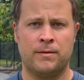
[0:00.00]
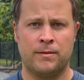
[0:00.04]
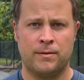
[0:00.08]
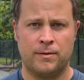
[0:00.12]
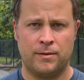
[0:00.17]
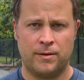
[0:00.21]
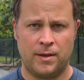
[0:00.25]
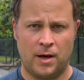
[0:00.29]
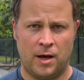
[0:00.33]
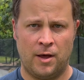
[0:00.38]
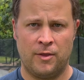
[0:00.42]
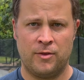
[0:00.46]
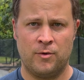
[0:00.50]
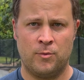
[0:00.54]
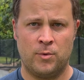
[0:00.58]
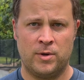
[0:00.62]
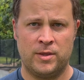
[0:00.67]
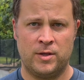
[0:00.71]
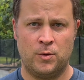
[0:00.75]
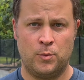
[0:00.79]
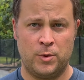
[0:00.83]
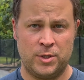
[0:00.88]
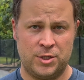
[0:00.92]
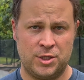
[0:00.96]
the other one that
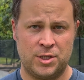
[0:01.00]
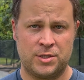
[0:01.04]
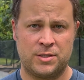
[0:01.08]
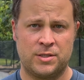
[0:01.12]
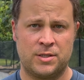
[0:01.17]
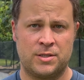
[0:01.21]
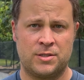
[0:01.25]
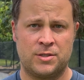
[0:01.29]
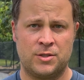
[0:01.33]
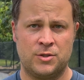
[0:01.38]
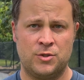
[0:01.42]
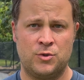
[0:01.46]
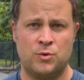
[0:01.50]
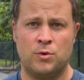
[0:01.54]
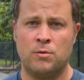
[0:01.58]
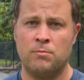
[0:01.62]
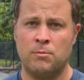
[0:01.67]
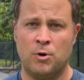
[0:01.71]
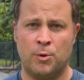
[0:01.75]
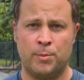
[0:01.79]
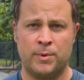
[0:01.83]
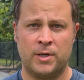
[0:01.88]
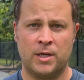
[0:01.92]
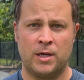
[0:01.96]
we just listened to a
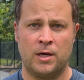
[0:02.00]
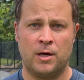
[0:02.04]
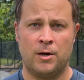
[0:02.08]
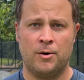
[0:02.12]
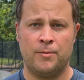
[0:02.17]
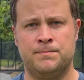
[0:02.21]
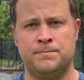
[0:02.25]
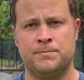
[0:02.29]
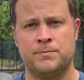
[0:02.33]
moment ago.